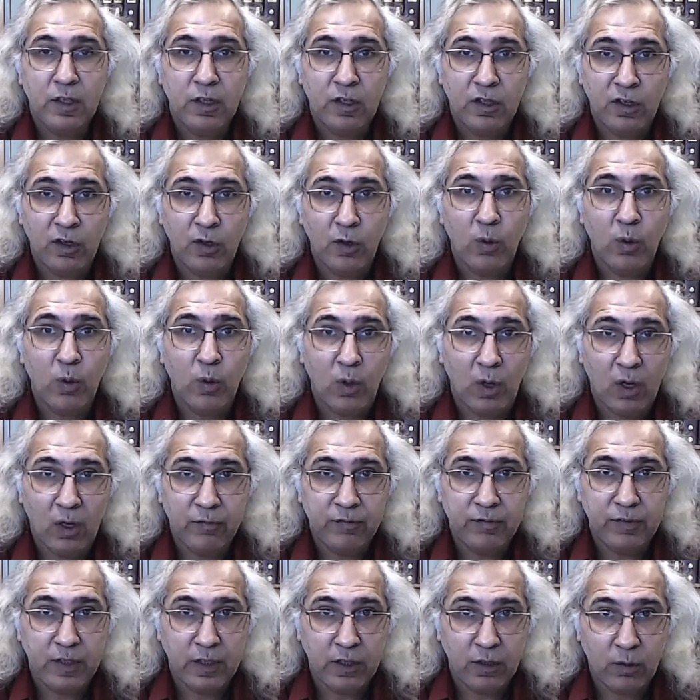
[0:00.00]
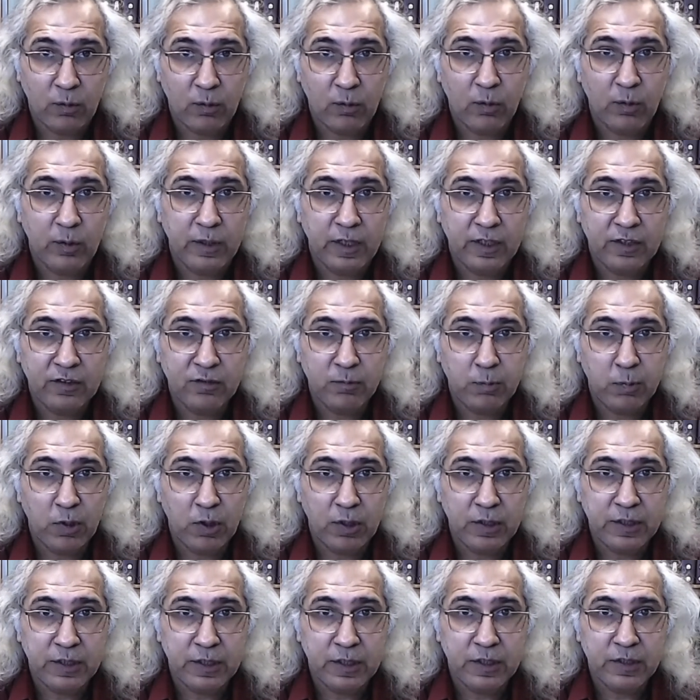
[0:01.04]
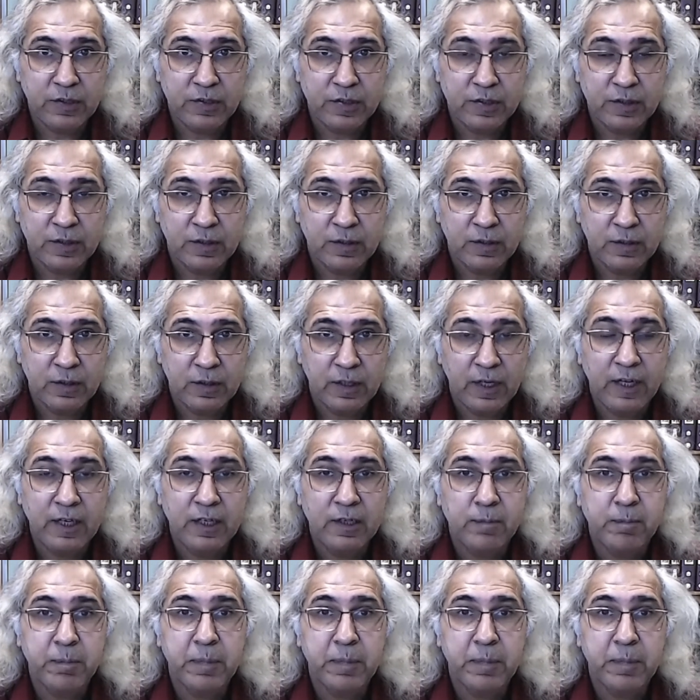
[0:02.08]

know of their own exploitation, right?